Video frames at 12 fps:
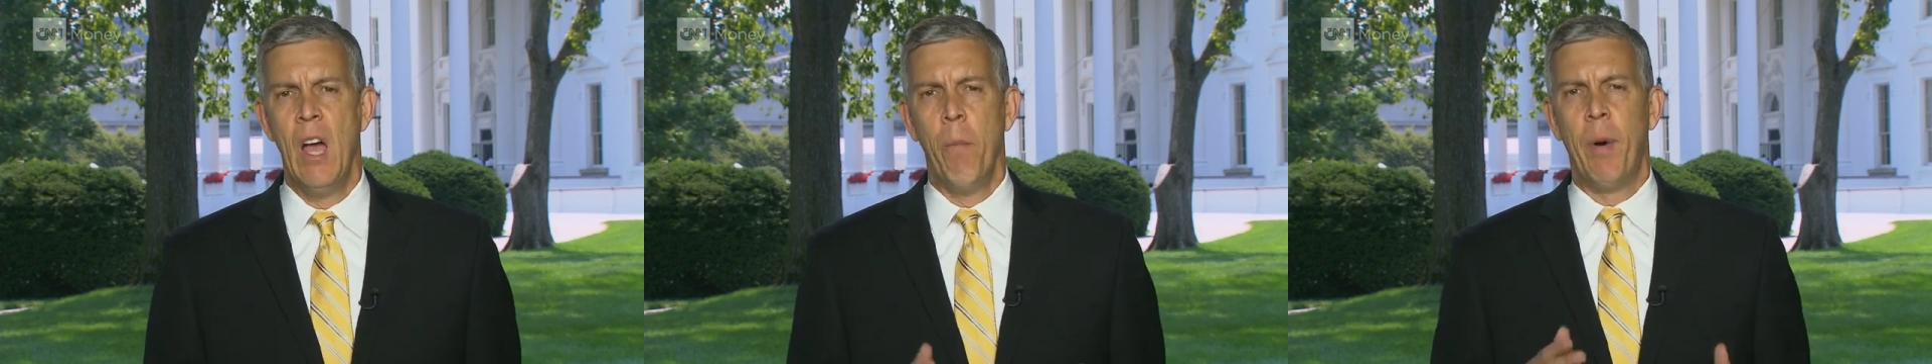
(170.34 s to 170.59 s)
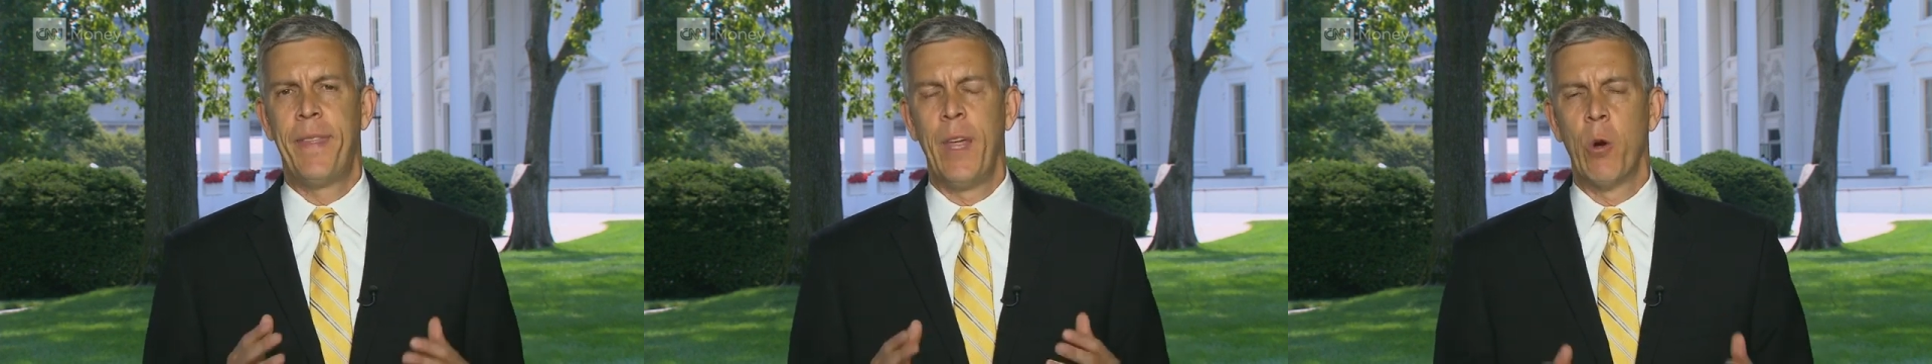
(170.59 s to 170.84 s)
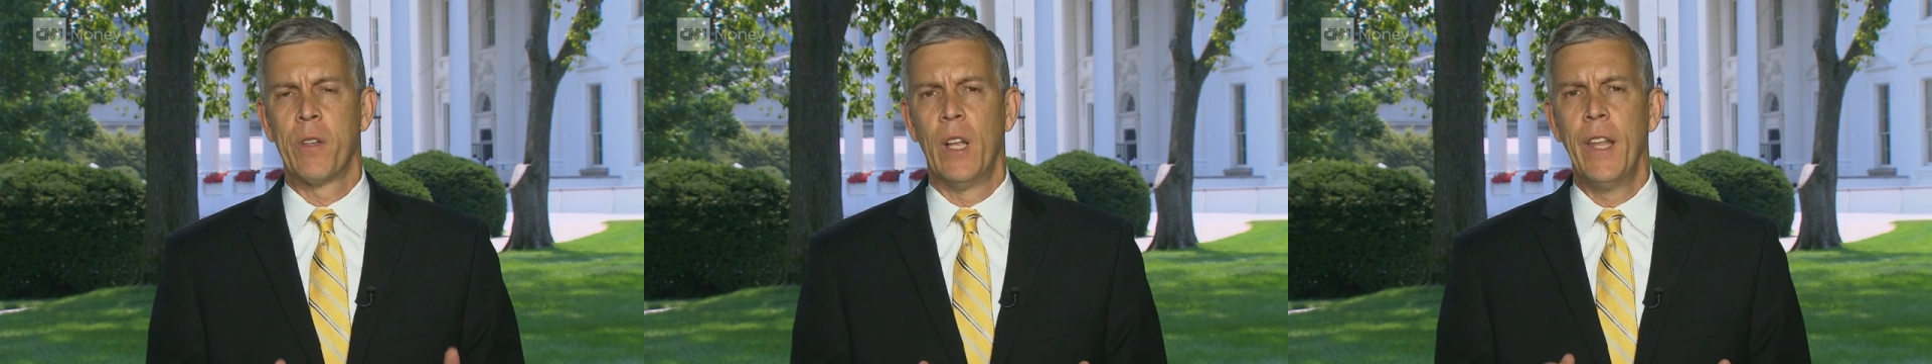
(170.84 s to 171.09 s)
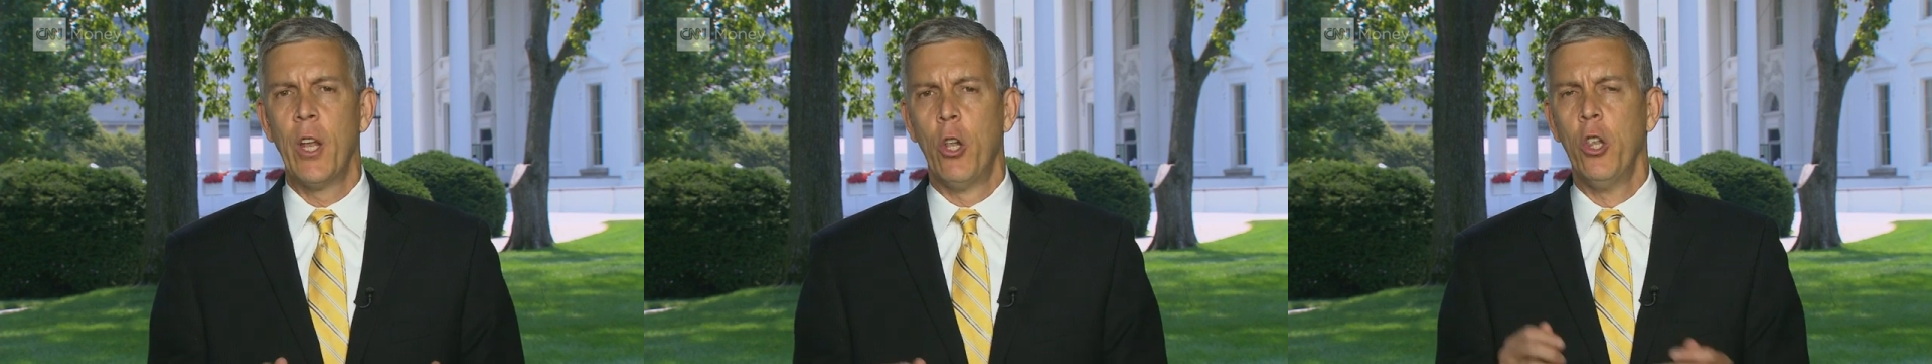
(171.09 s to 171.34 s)
But there was a
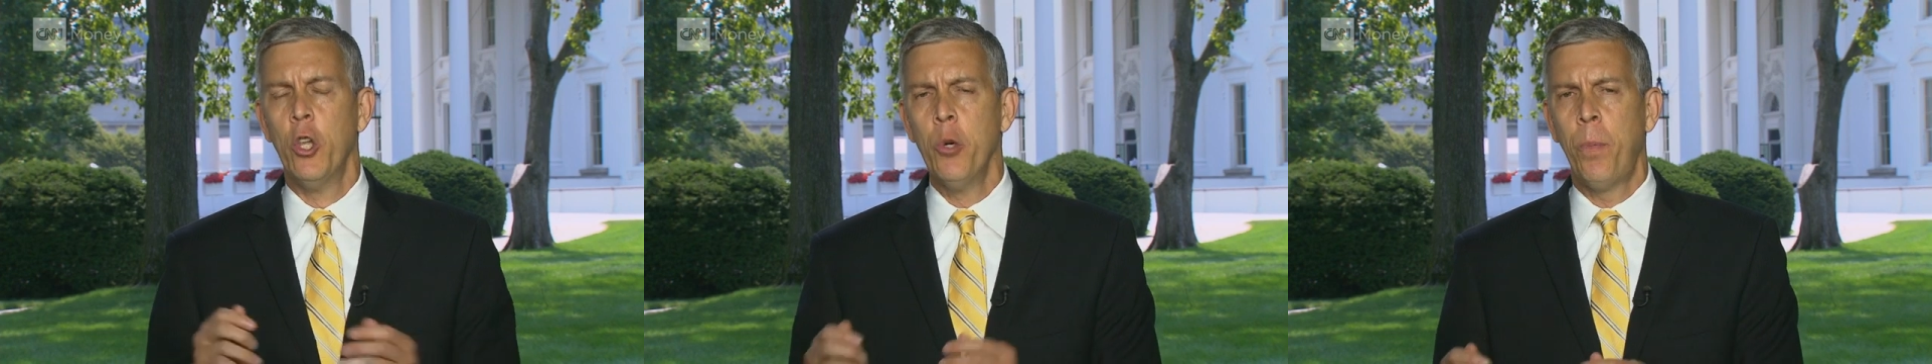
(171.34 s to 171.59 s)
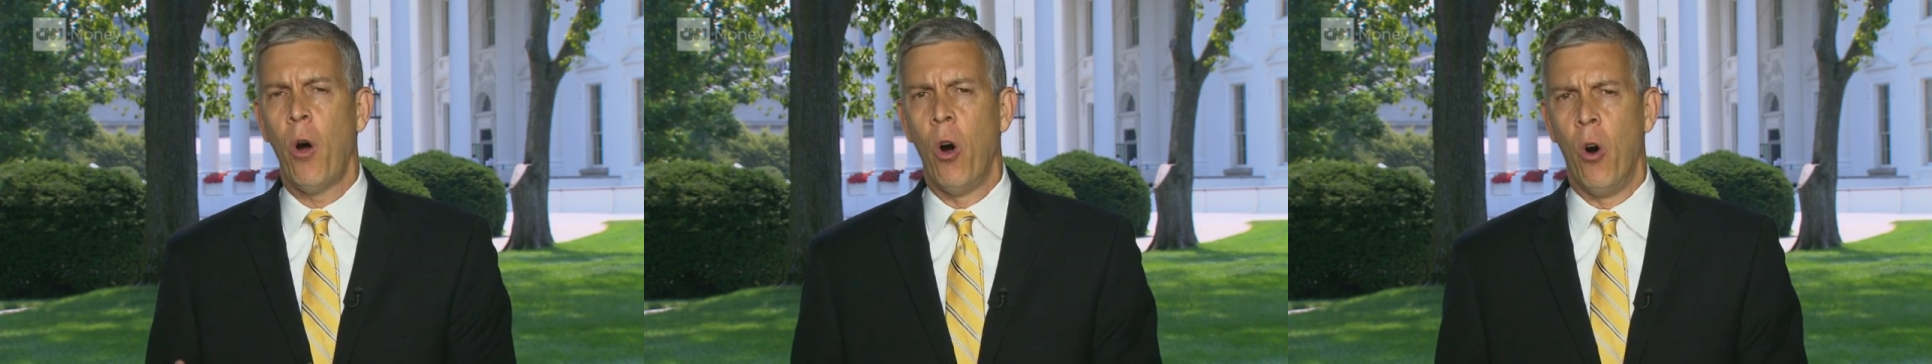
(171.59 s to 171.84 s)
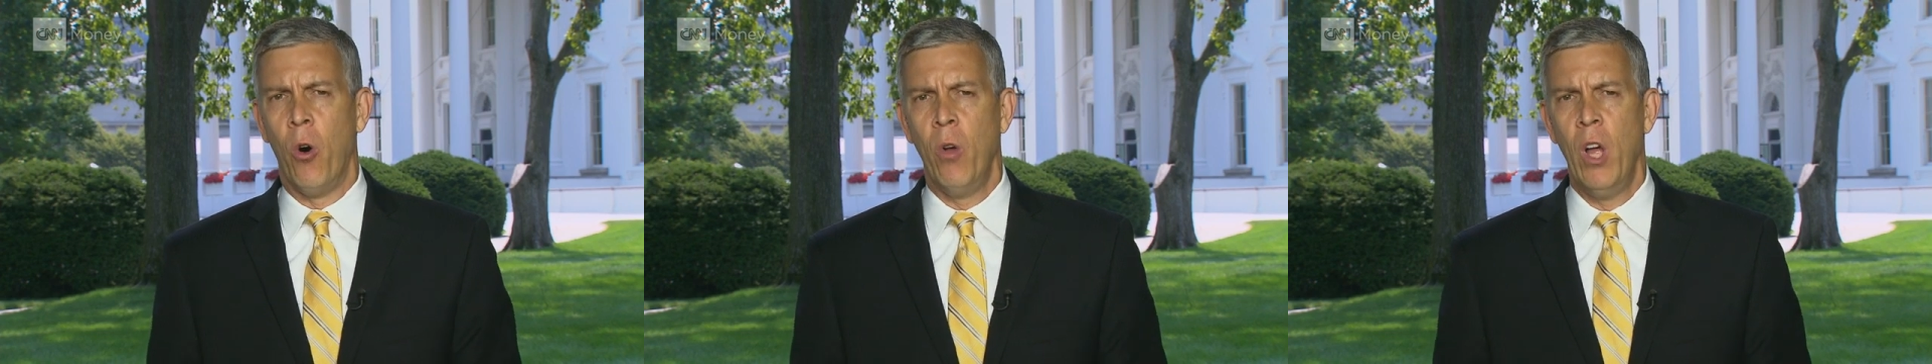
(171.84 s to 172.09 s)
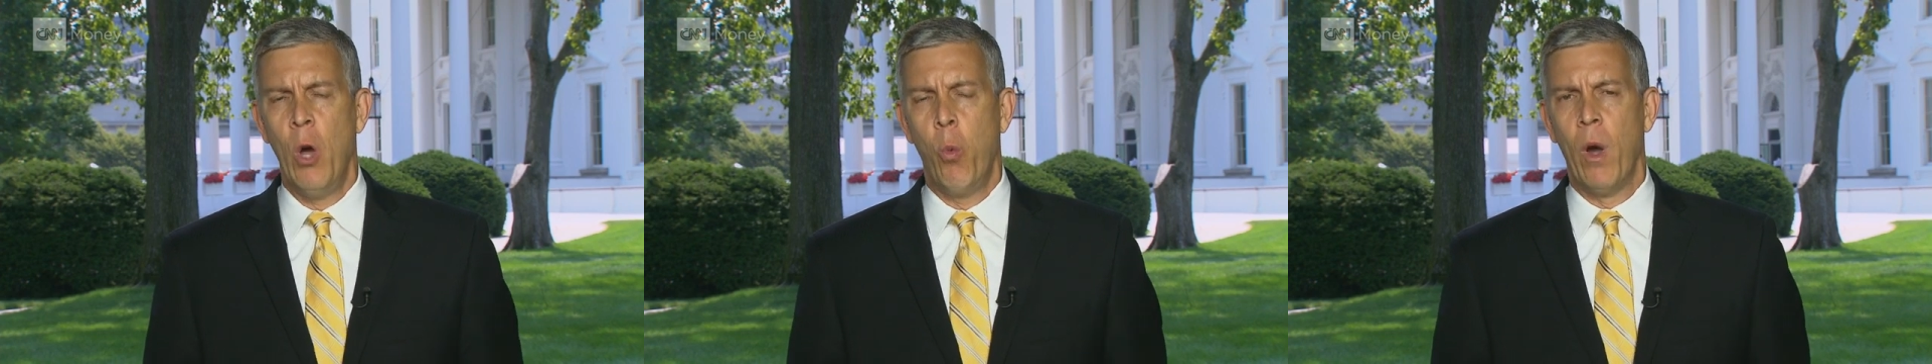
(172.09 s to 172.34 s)
little loophole
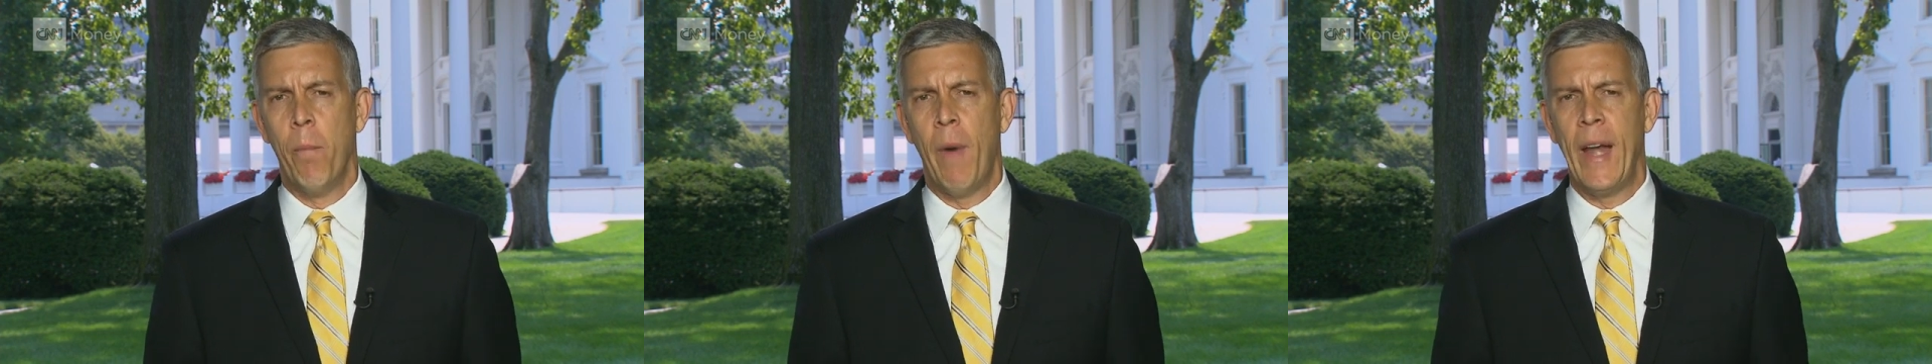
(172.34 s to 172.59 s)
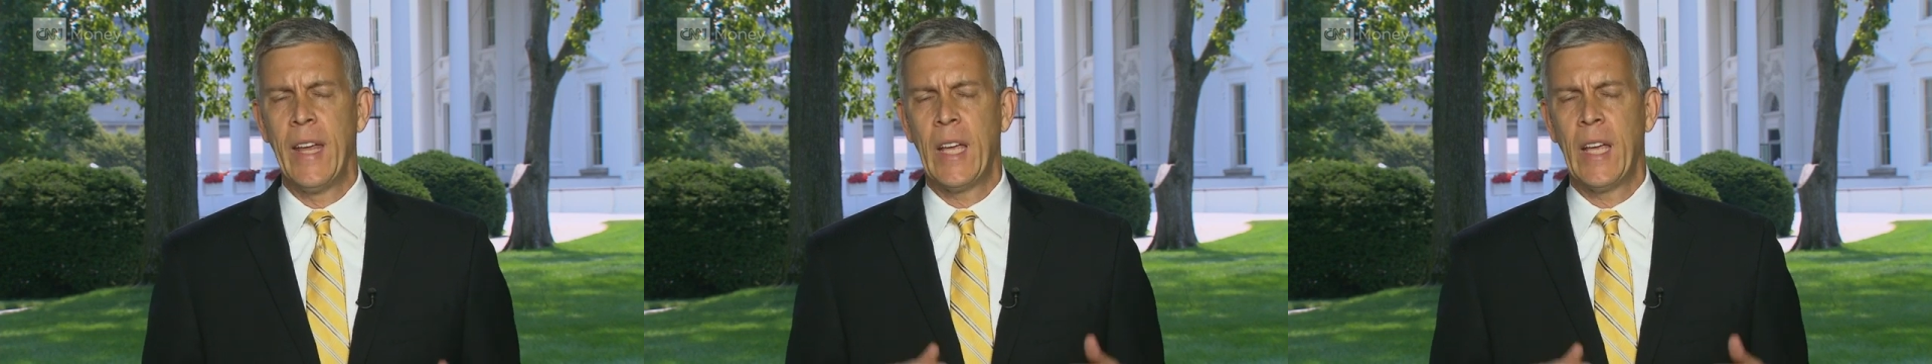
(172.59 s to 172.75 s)
where money